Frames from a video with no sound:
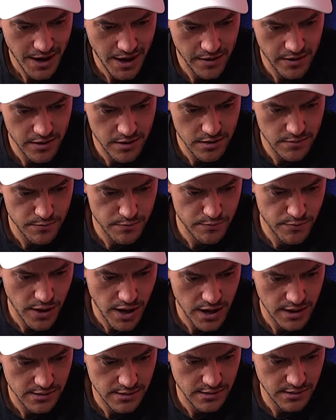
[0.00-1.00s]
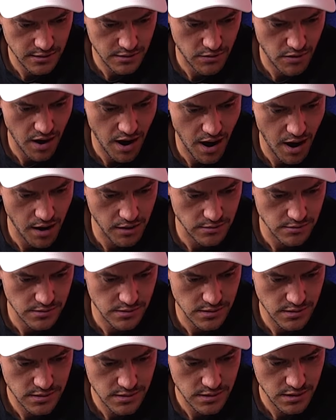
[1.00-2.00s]
other parts of the
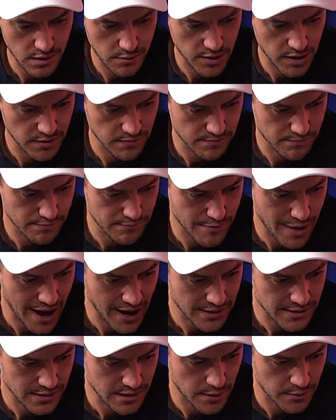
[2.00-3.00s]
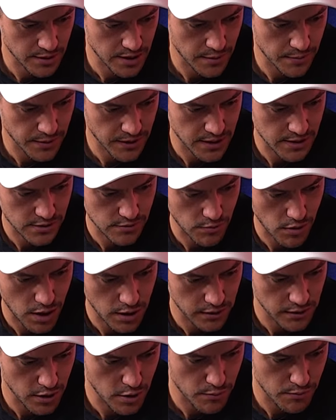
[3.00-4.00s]
ground, I mean, Max coming up against
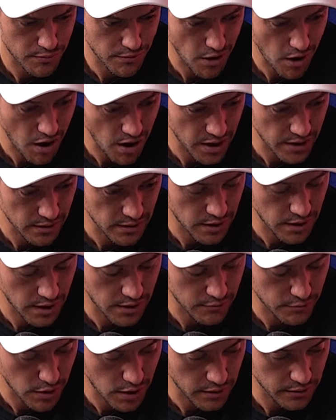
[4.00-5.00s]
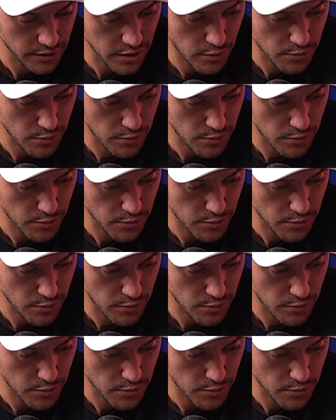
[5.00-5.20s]
Riley O'Brien. Uh, Riley